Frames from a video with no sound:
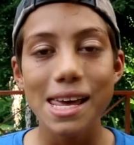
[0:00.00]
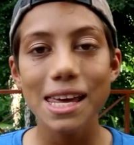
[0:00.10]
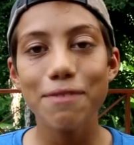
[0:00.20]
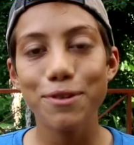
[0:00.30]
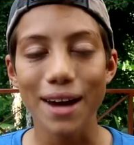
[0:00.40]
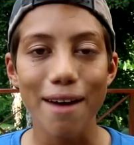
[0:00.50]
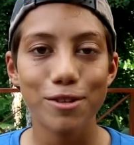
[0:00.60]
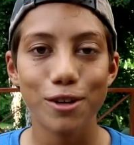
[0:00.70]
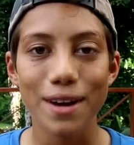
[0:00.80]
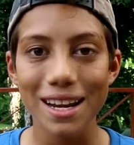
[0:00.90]
If you
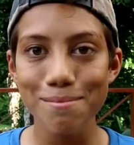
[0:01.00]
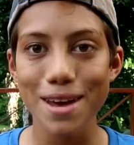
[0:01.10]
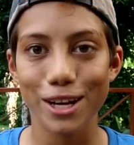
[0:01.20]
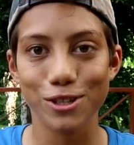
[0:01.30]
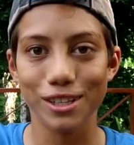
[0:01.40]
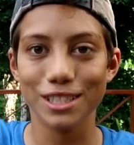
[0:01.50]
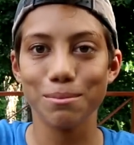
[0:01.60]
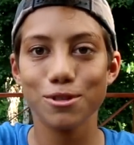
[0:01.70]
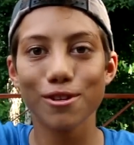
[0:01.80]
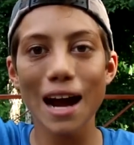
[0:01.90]
haven't already, make sure to
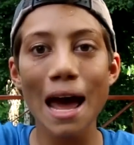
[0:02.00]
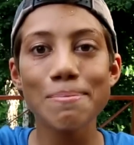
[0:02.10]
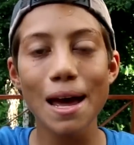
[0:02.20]
subscribe.